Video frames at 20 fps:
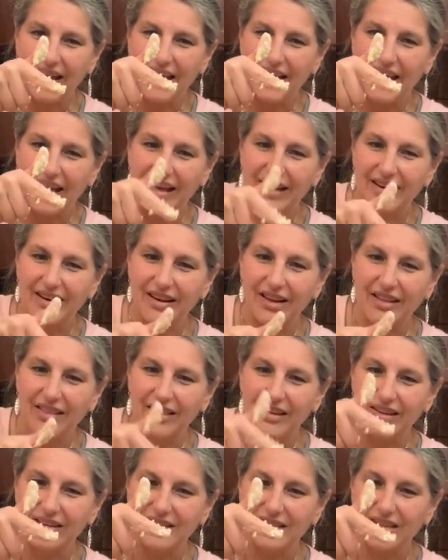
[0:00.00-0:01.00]
and
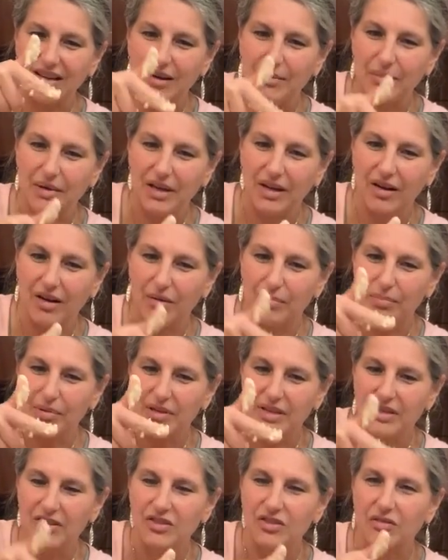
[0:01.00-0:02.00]
nothing is coming up.
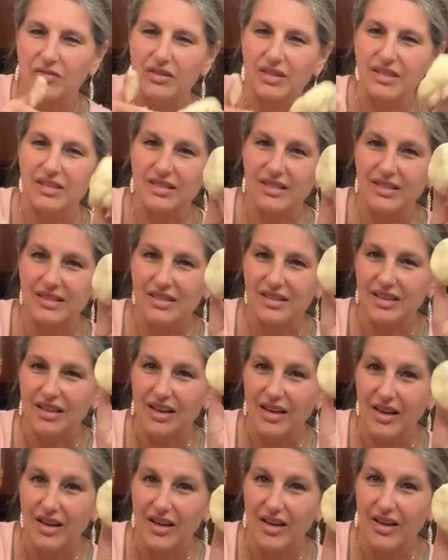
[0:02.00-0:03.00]
So this is
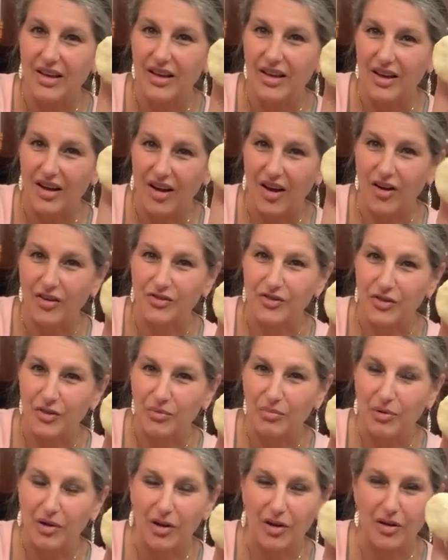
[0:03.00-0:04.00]
our dough
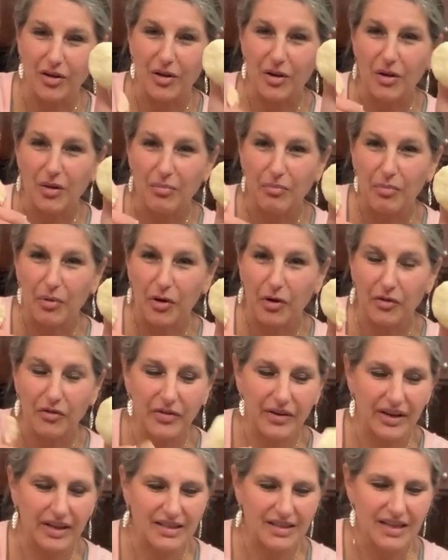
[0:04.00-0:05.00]
ball.
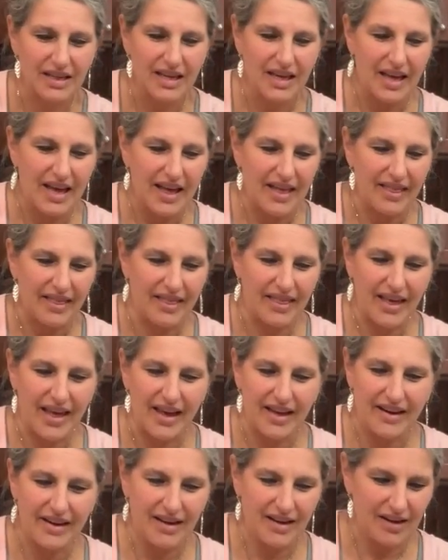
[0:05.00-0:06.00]
Perfect.
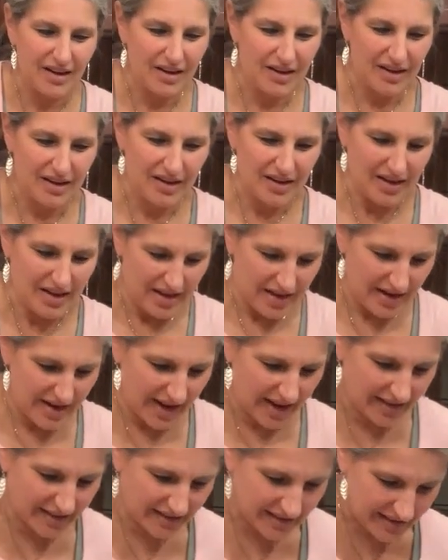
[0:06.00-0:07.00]
Then
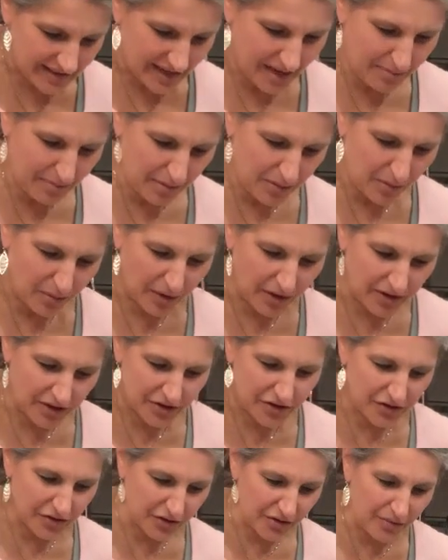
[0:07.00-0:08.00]
next step, we're gonna
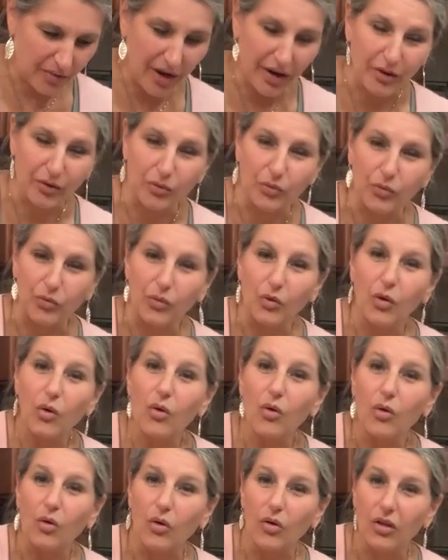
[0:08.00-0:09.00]
show you how to
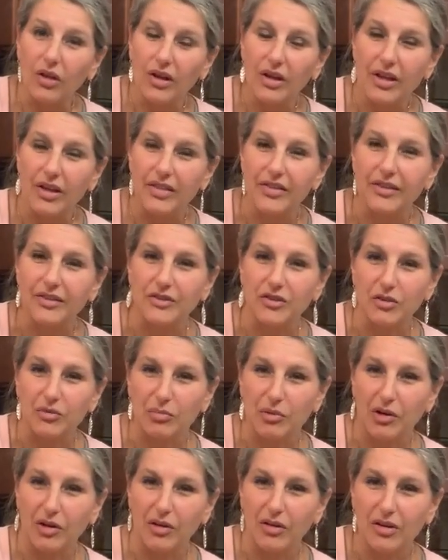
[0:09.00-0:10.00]
roll the dough
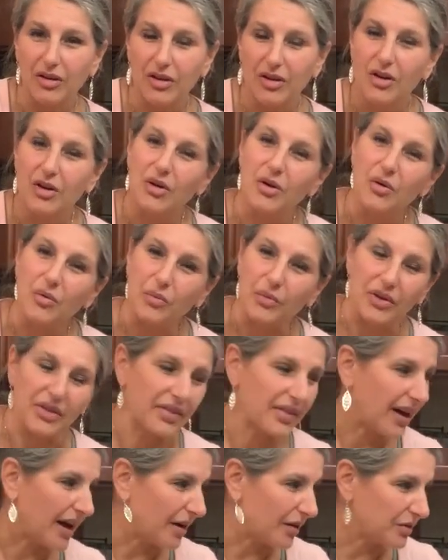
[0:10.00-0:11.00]
ball
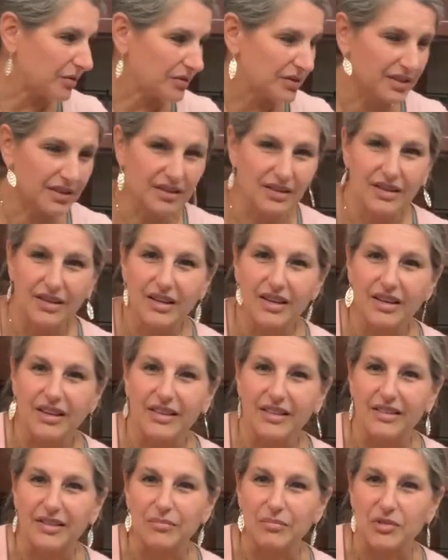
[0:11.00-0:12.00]
without
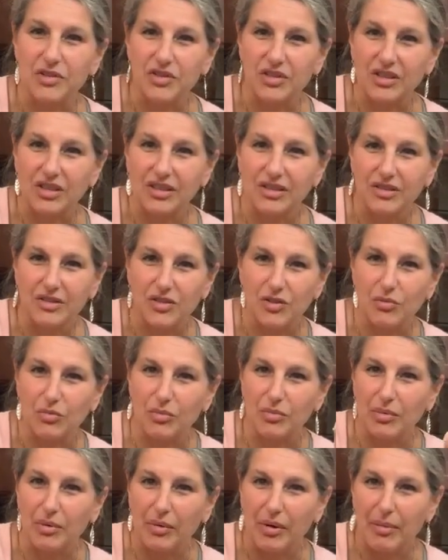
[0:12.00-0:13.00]
the machine. So we'll
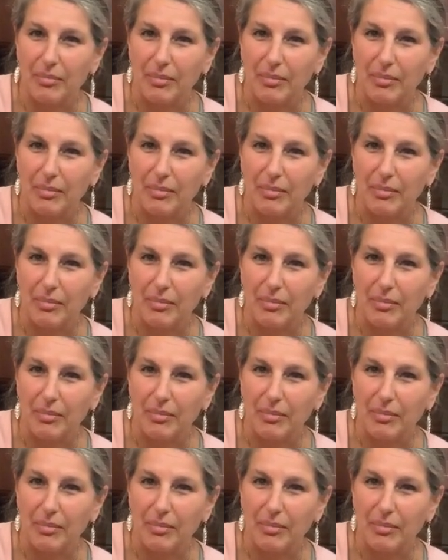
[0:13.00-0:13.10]
be right